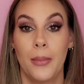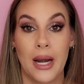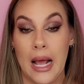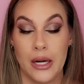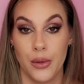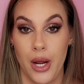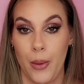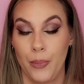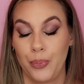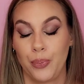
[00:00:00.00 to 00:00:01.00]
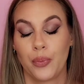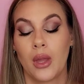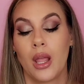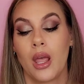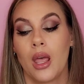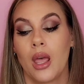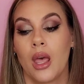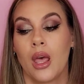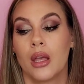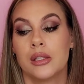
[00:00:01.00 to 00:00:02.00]
but I don't know.
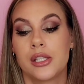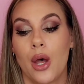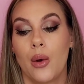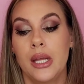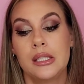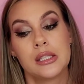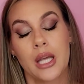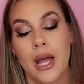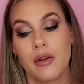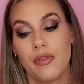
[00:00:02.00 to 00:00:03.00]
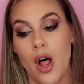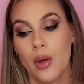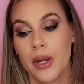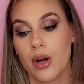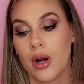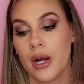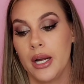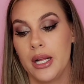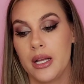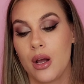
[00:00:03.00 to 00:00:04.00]
So he's kind of following her
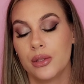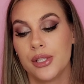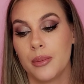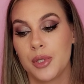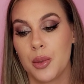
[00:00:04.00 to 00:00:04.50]
and he goes up